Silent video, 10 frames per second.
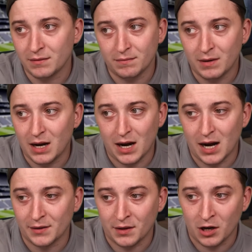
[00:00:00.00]
I
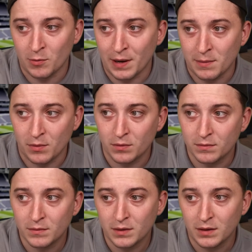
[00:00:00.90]
don't know, people.
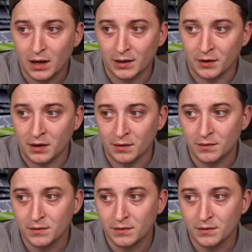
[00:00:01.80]
I don't know.